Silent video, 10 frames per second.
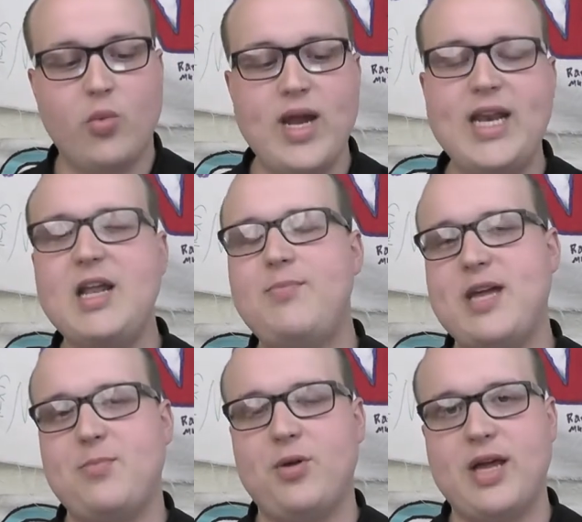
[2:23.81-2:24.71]
We need
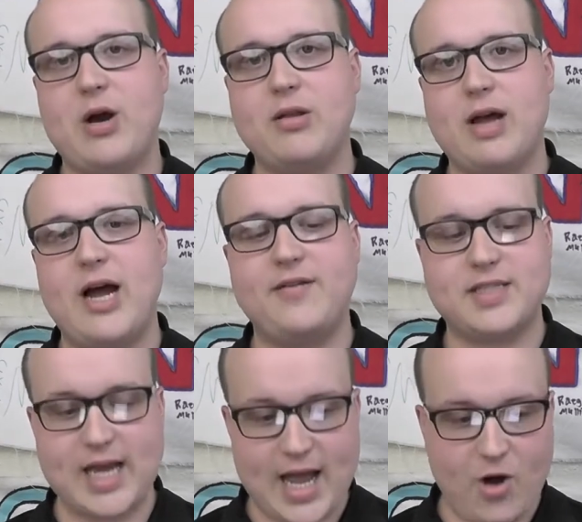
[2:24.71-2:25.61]
people in our
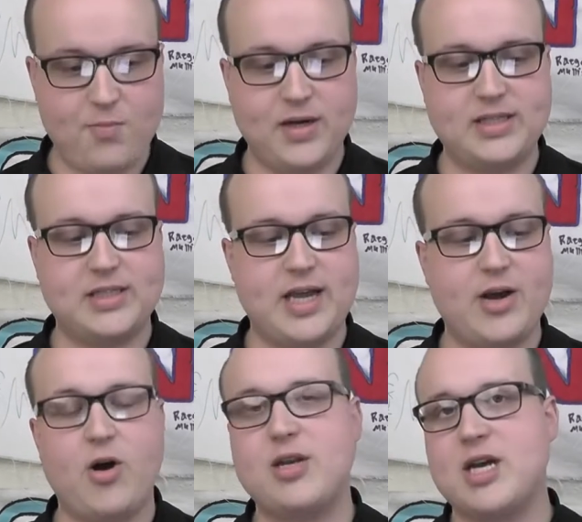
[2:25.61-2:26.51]
lives to help us
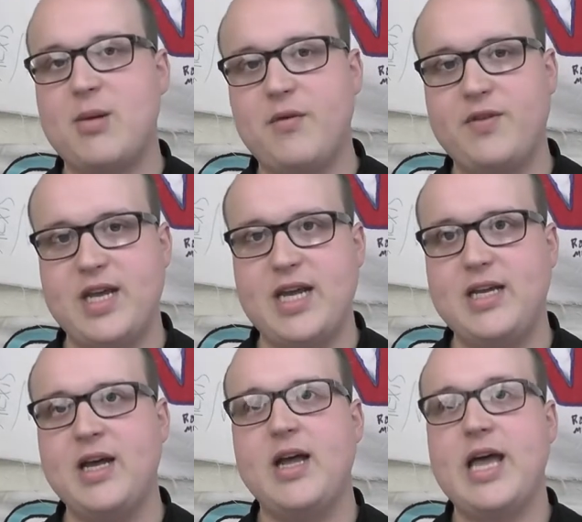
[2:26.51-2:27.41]
in our time of
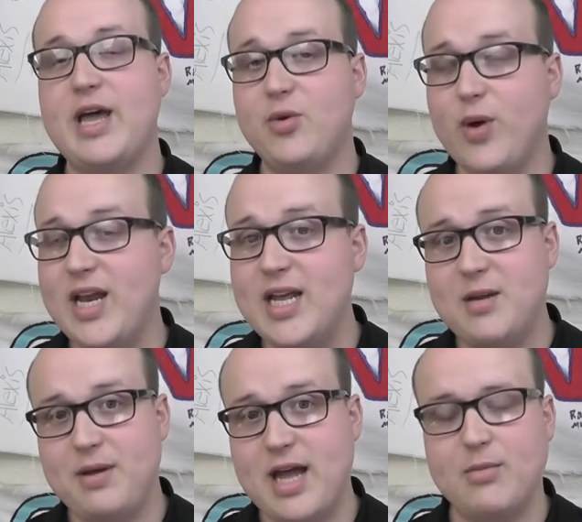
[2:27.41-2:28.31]
need, and we
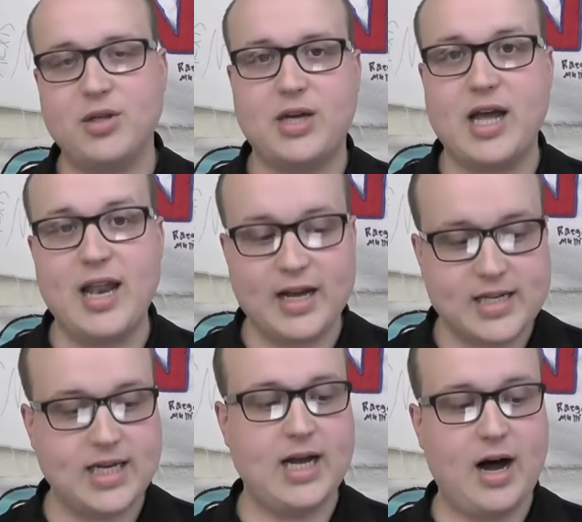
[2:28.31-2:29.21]
need to be able to
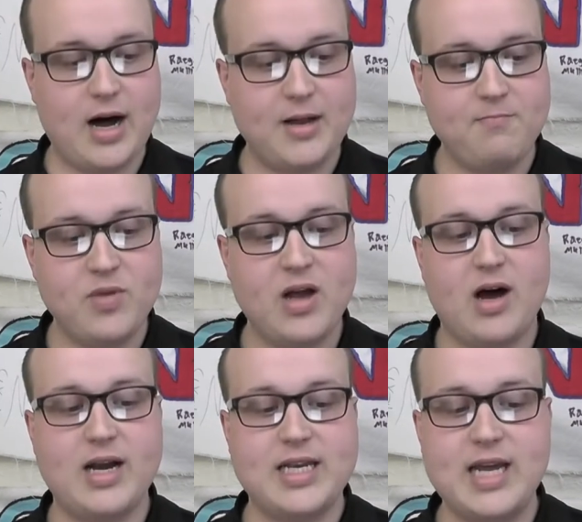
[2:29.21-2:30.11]
connect to God
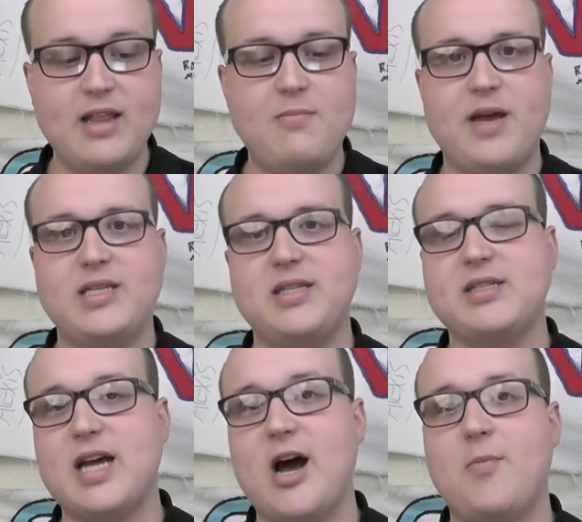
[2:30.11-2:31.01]
on a daily
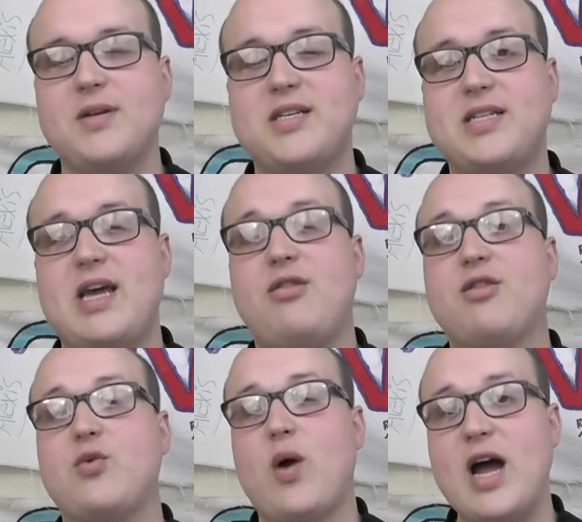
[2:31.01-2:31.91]
basis to help us stay
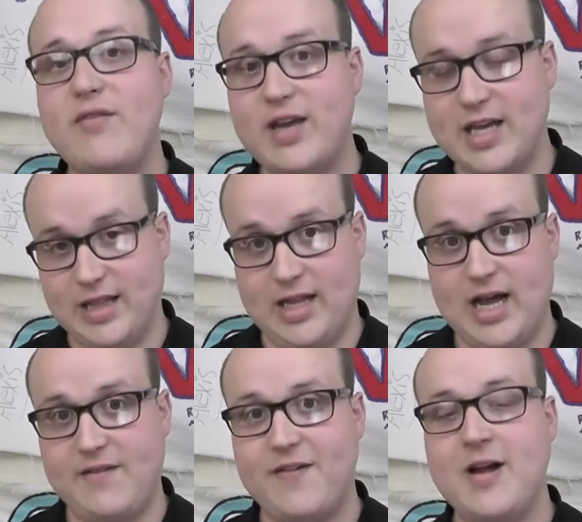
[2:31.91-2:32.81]
thriving in
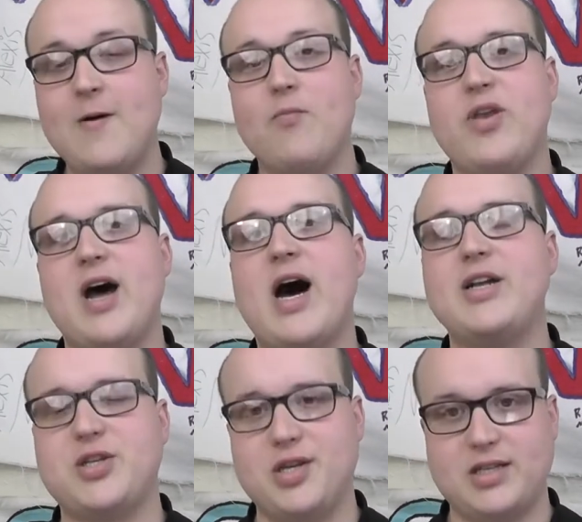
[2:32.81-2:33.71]
life,
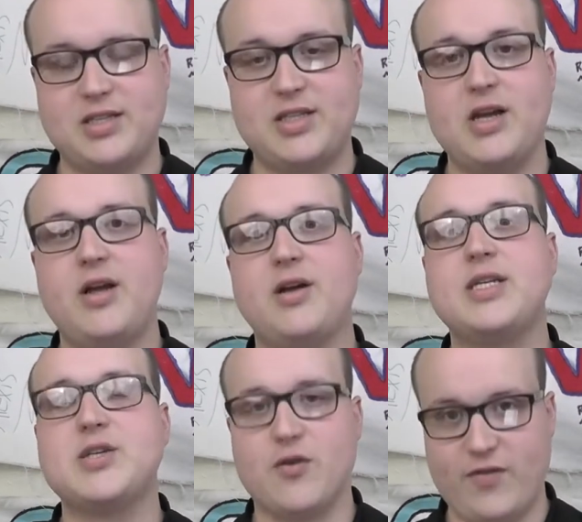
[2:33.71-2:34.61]
not just
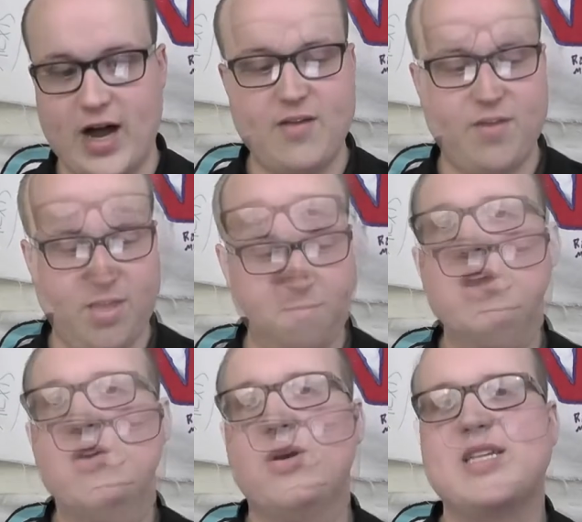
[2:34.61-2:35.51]

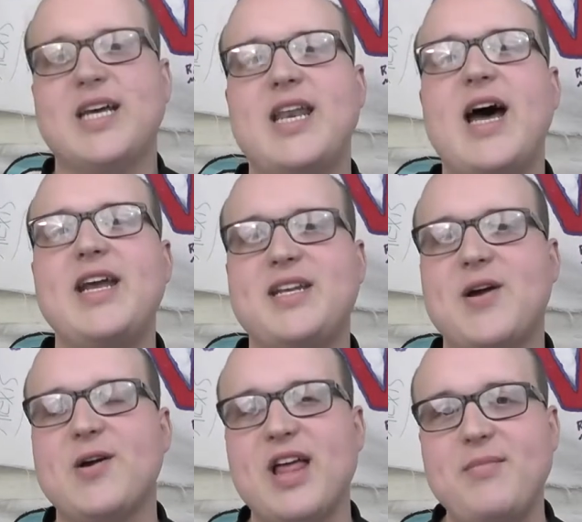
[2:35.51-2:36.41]
surviving. Well, tonight,
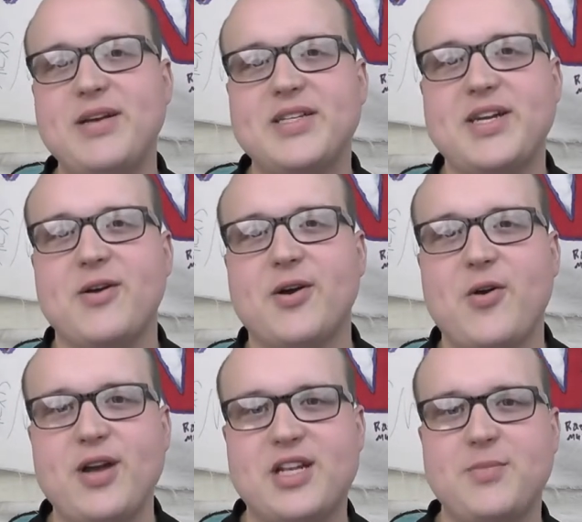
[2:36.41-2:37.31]
Daryl and Misty are
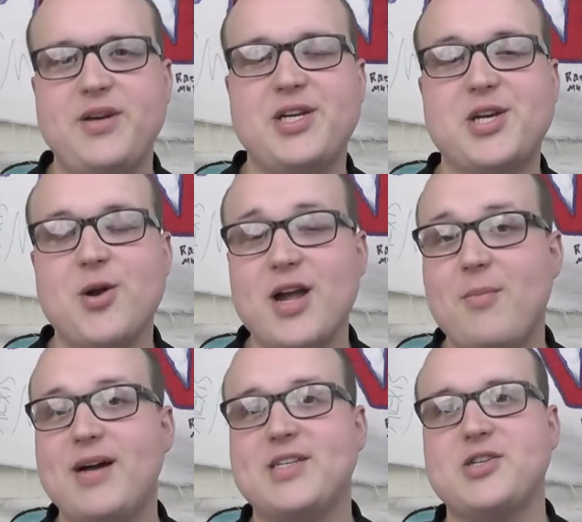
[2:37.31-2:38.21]
going to be
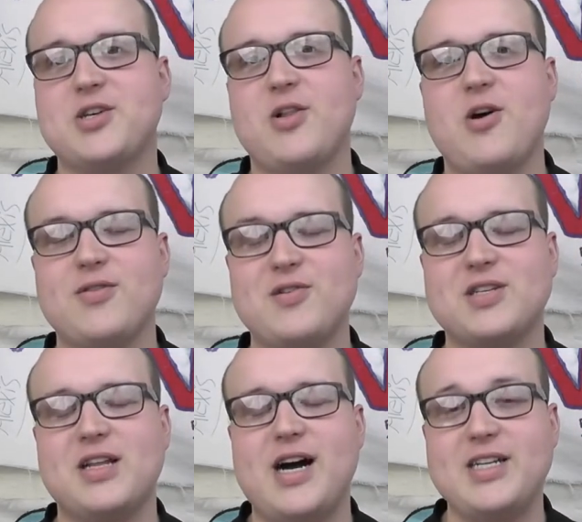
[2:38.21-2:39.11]
sharing a message along
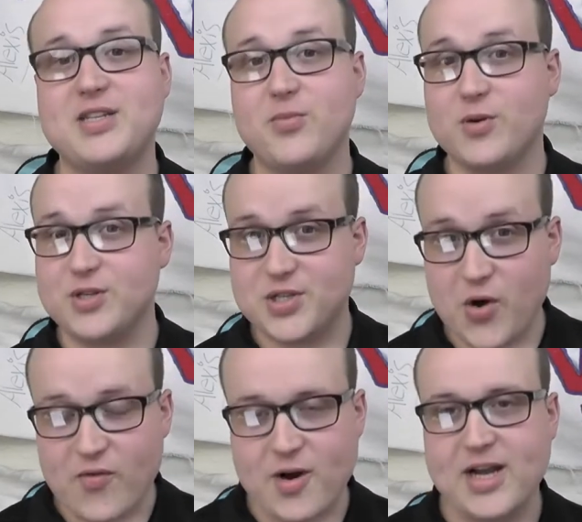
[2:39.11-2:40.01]
those lines, and we're
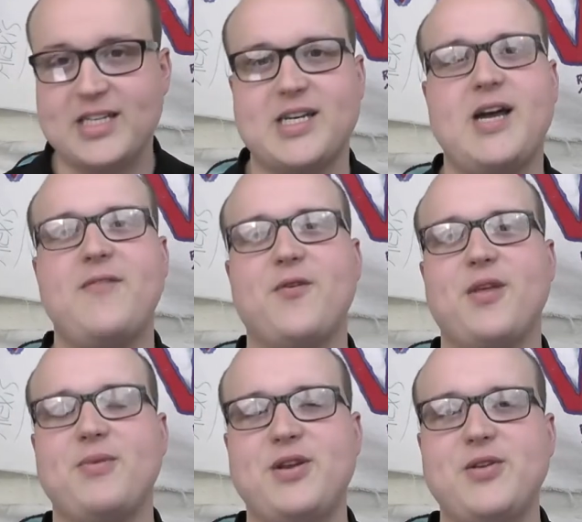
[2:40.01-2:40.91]
so very excited for
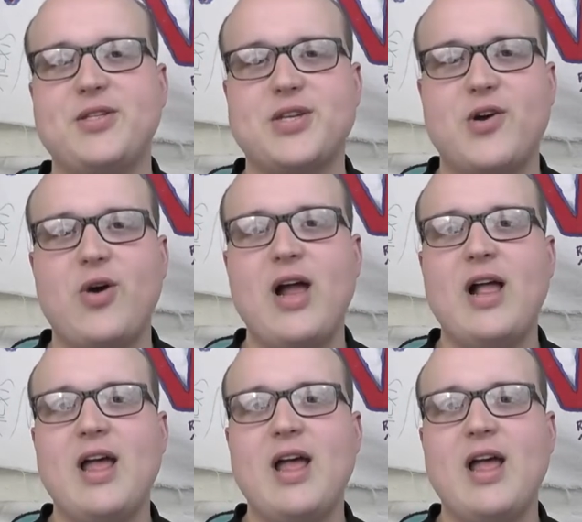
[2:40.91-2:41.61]
them to do so.